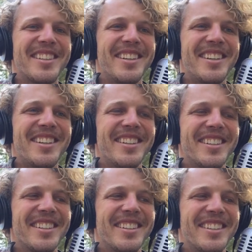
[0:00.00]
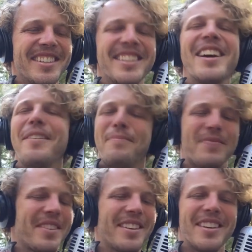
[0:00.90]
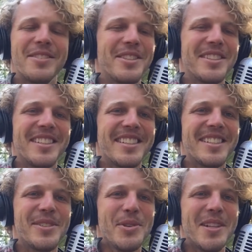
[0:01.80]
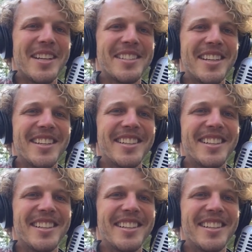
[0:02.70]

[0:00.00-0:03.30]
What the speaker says: Yeah. I was just listening to it last night.